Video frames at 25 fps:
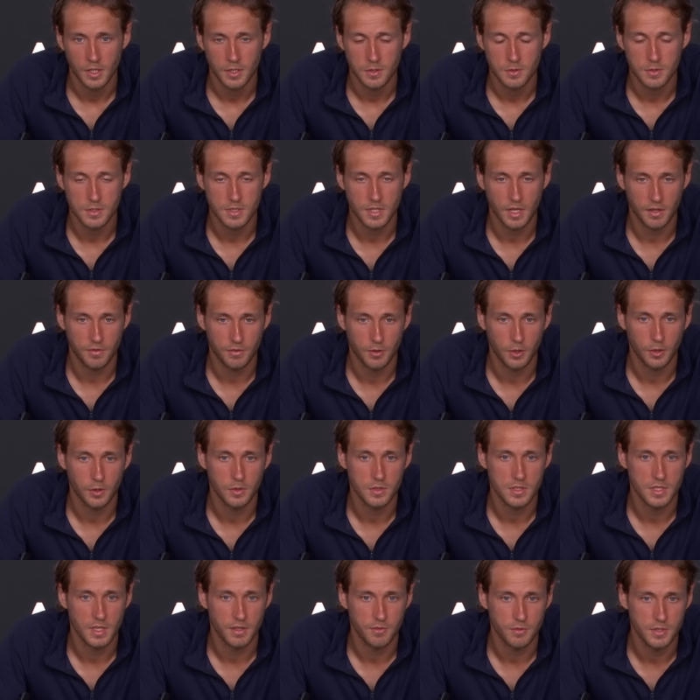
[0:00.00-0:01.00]
to stay
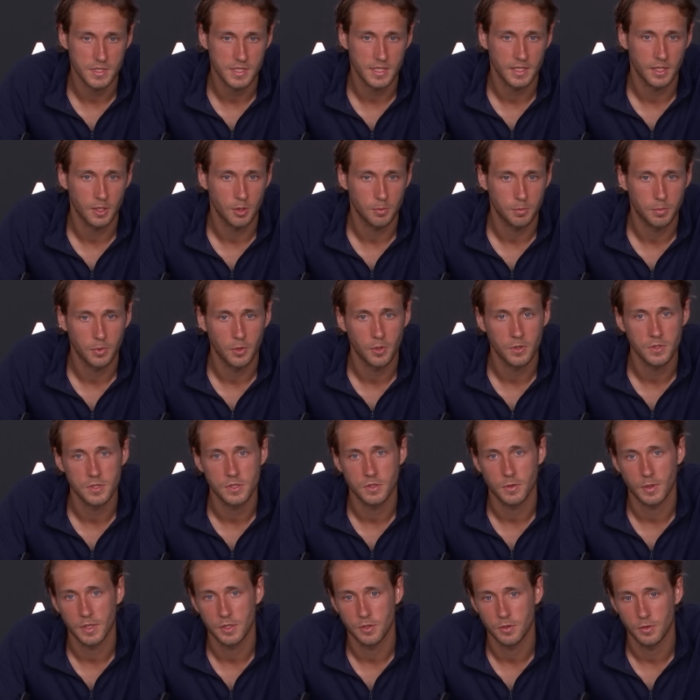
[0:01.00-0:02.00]
focused every single point,
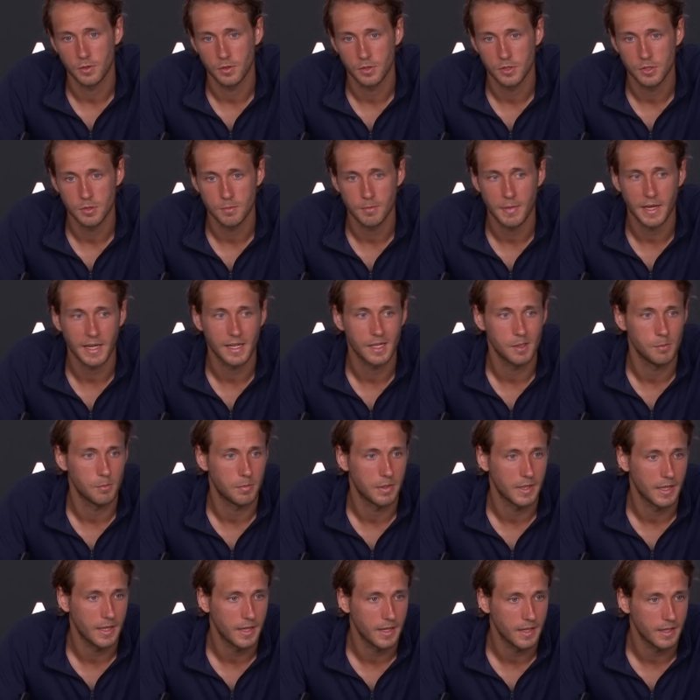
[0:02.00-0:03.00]
try to to make him
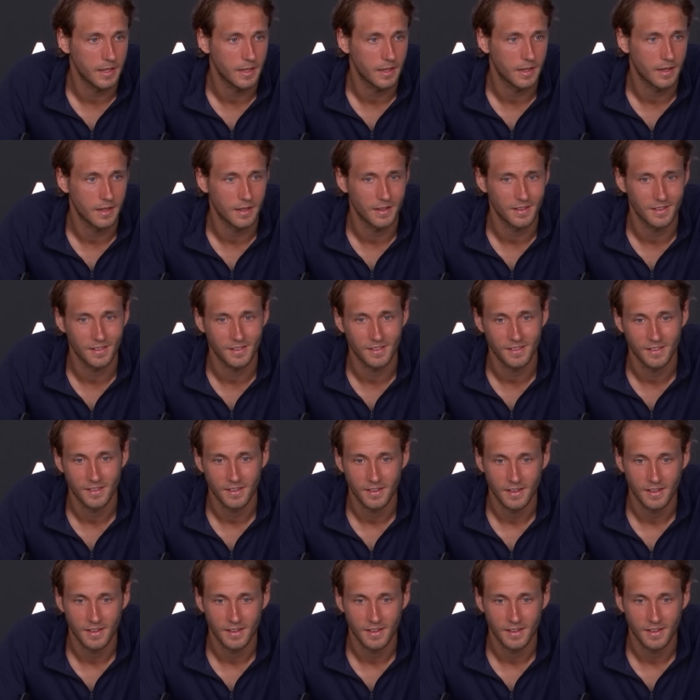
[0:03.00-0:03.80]
play. And